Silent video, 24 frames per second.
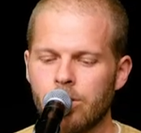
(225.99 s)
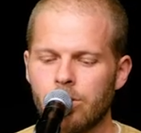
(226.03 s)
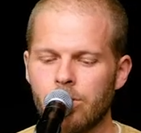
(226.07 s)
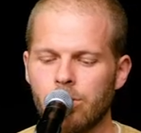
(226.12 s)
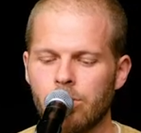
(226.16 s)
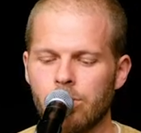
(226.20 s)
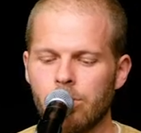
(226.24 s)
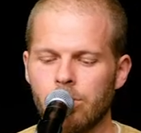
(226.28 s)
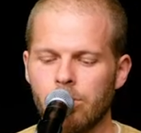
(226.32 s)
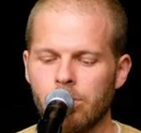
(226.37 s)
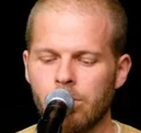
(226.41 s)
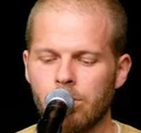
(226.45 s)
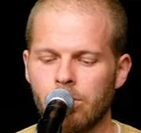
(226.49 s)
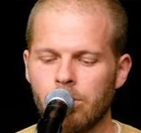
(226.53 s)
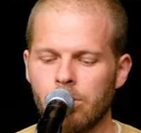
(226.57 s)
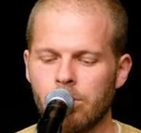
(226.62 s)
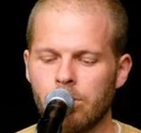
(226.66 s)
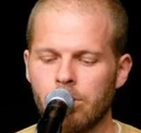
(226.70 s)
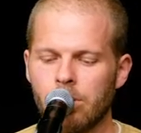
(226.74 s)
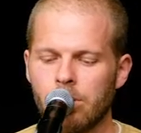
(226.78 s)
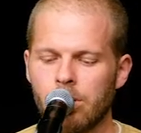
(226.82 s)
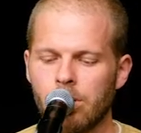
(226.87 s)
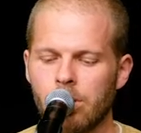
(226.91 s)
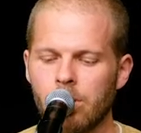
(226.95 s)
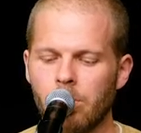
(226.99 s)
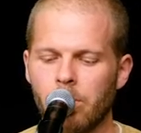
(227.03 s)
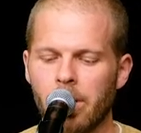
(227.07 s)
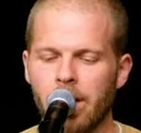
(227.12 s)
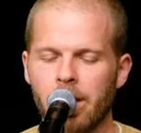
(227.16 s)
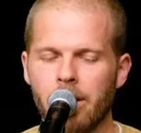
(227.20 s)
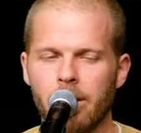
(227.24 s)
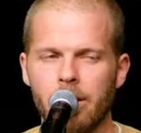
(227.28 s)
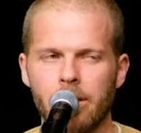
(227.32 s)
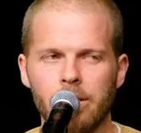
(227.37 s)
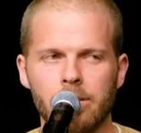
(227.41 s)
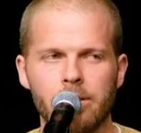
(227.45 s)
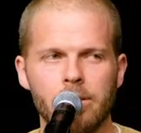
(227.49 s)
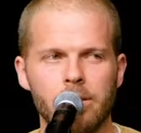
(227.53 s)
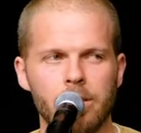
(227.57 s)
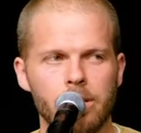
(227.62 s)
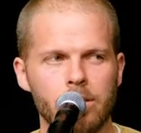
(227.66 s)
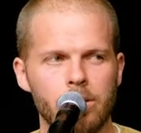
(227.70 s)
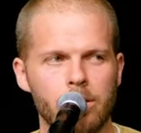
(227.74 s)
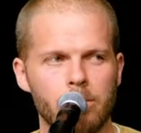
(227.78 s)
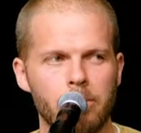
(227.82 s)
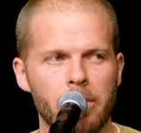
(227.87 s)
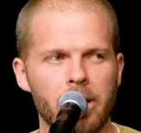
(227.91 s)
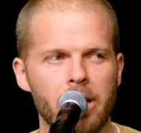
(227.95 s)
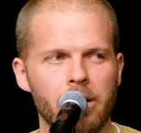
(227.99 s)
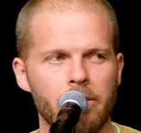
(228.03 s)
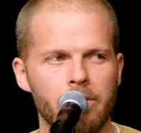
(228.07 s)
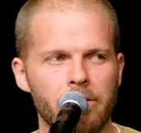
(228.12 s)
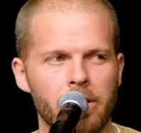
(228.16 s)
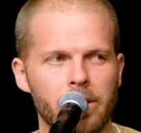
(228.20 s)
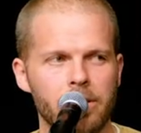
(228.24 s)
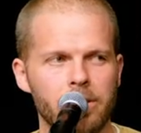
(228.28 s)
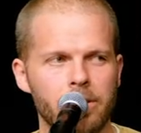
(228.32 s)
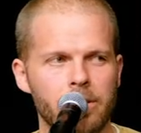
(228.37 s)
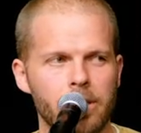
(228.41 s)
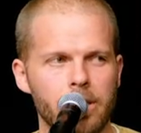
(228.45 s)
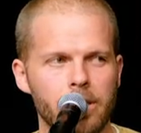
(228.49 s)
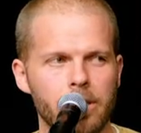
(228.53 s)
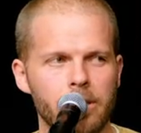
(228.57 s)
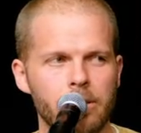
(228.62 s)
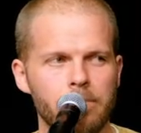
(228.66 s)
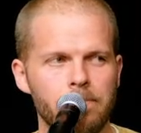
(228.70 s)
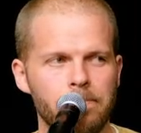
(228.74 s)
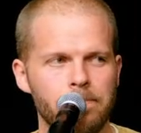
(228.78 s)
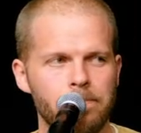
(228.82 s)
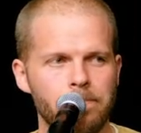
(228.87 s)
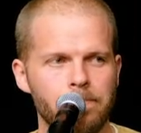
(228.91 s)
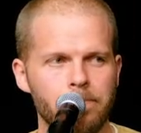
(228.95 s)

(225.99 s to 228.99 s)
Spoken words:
to the way these things are manifesting